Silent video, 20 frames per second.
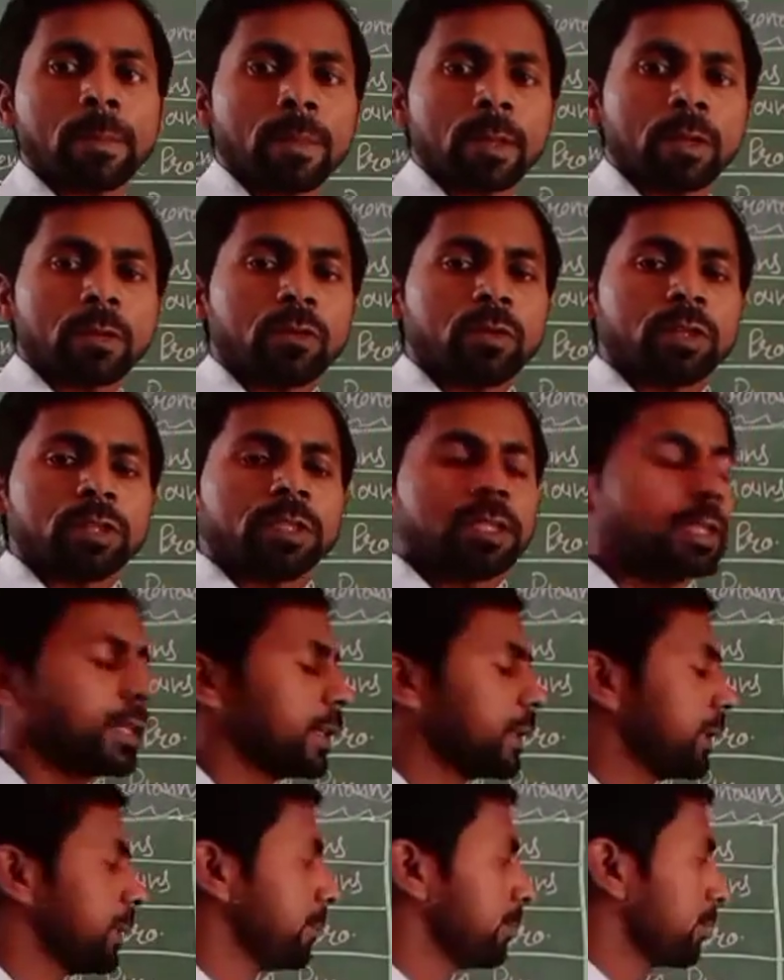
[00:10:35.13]
you can
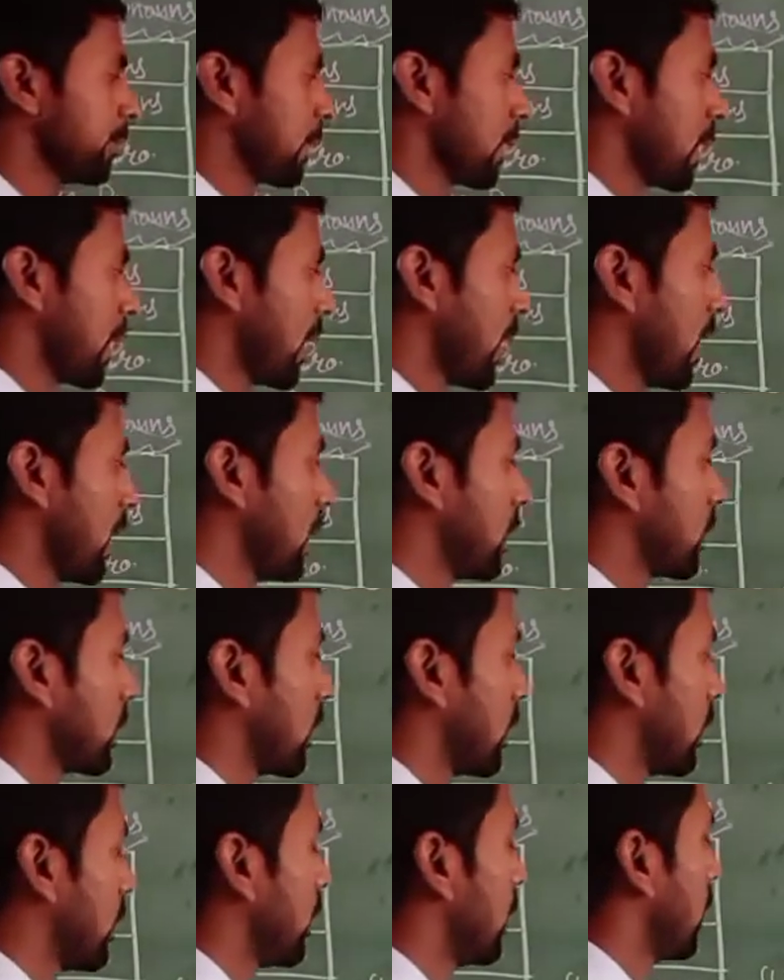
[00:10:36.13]
see here
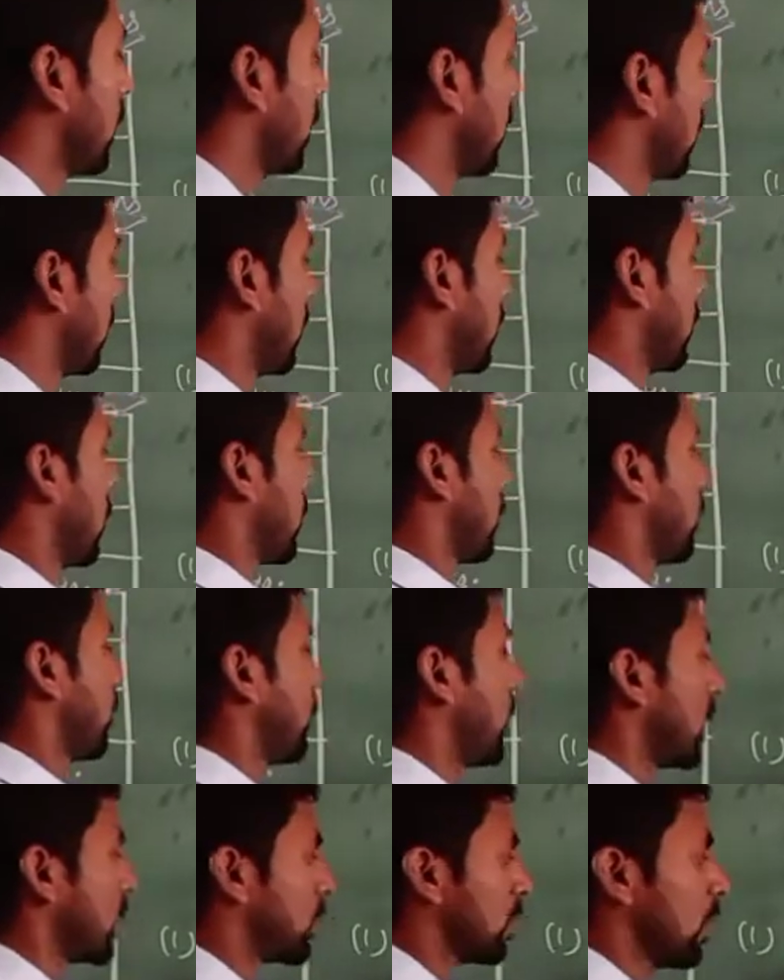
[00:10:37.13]
the
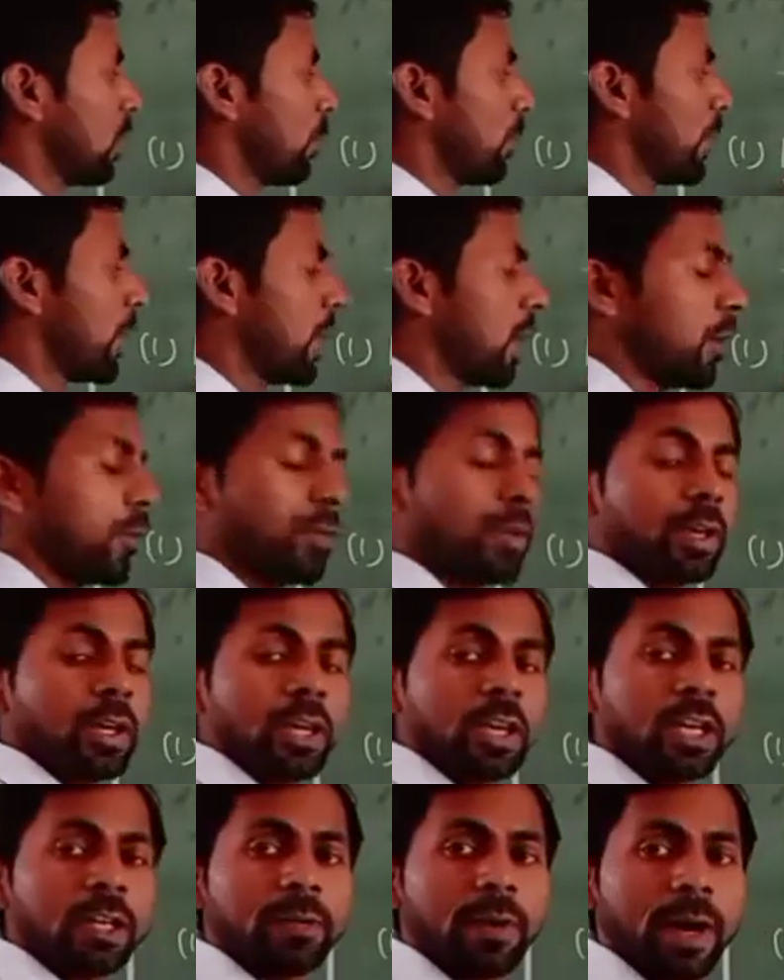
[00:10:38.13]
personal
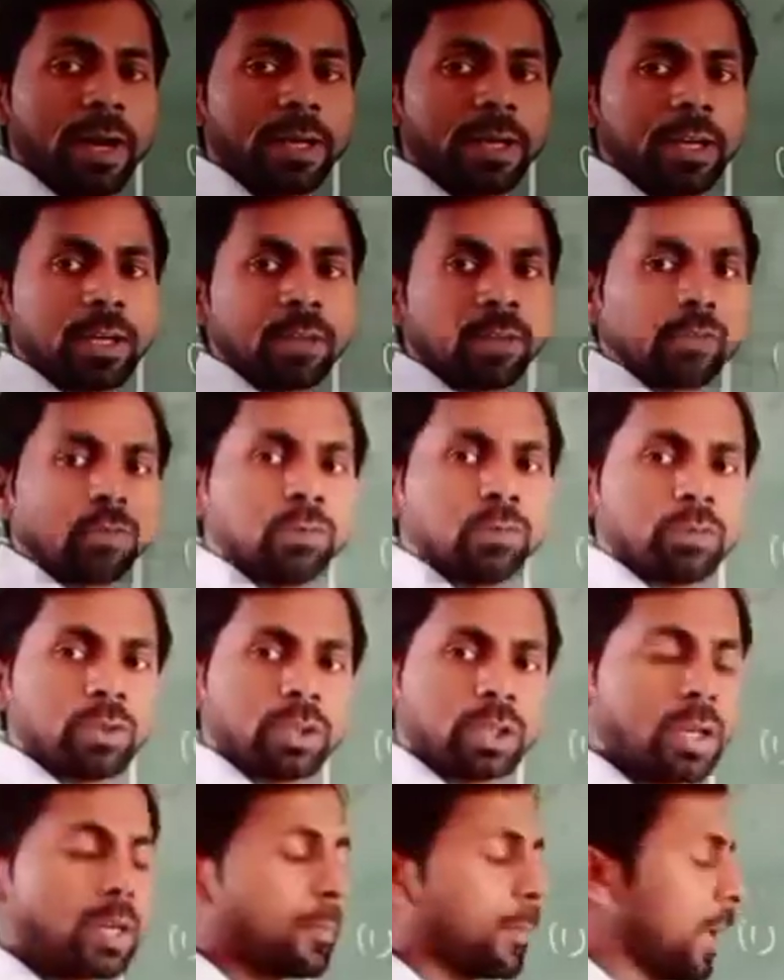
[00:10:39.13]
pronoun divided
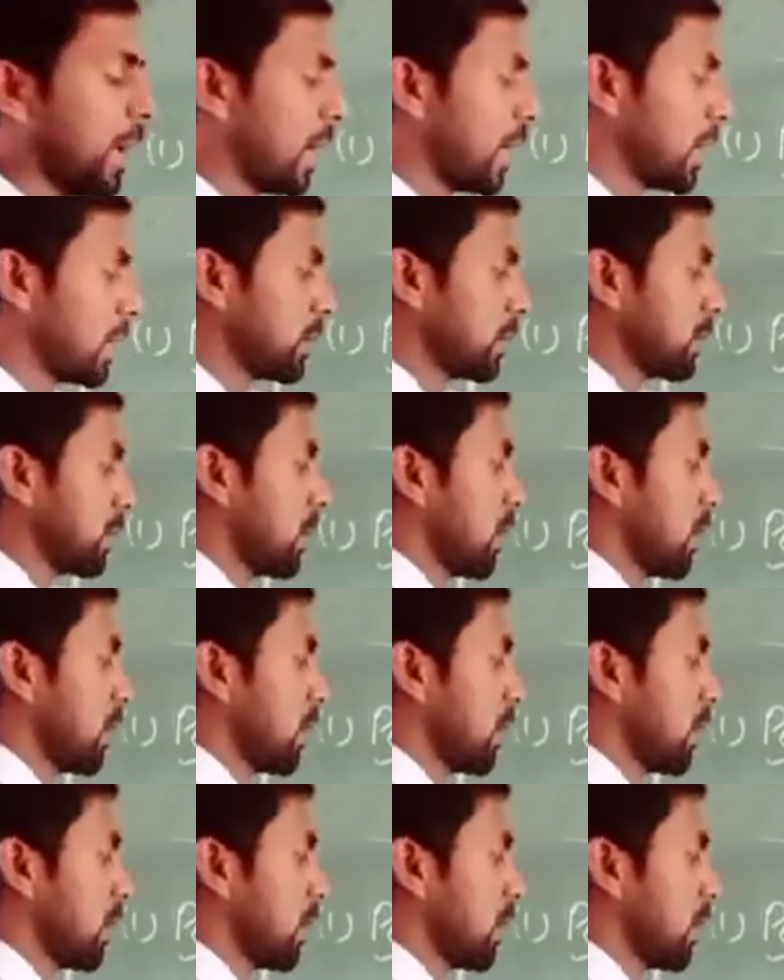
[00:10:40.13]
into three parts: